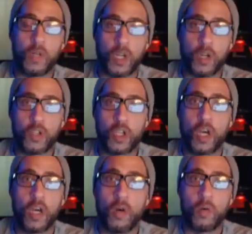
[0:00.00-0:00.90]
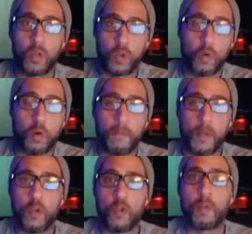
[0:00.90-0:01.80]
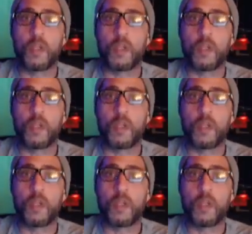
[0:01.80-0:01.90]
years ago you were abused,